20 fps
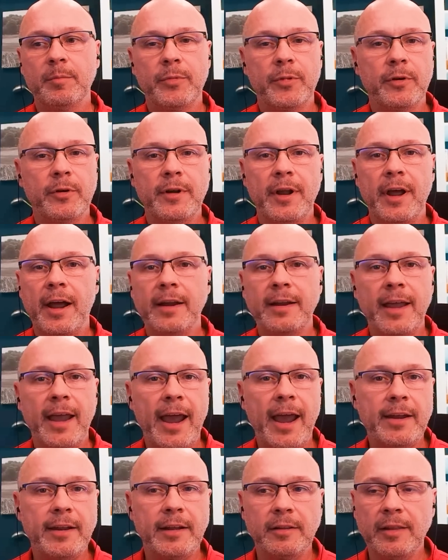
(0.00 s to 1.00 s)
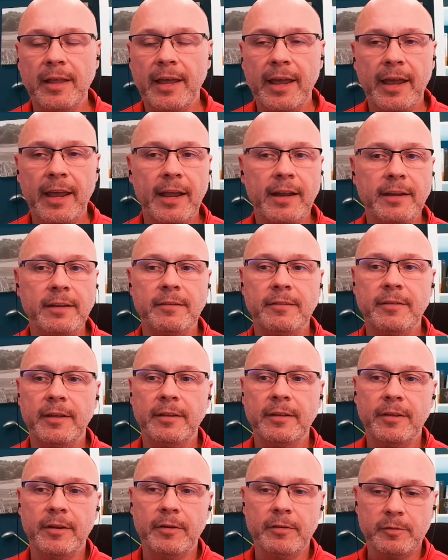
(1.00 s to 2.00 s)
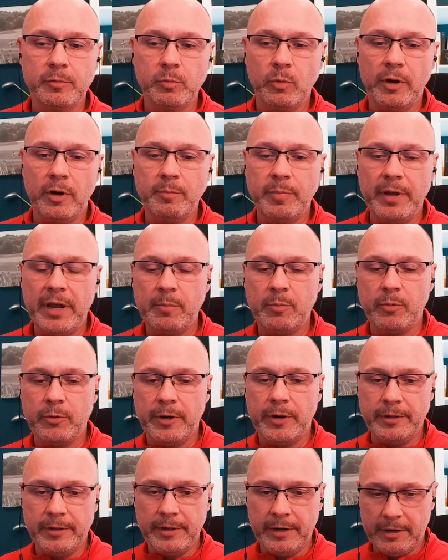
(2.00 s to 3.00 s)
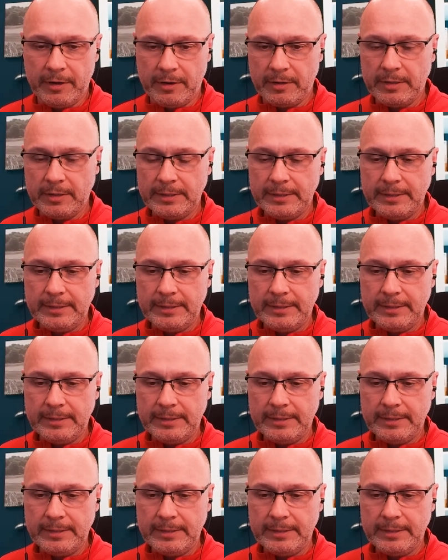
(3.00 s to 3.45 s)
They're not adding land. There's one paper in there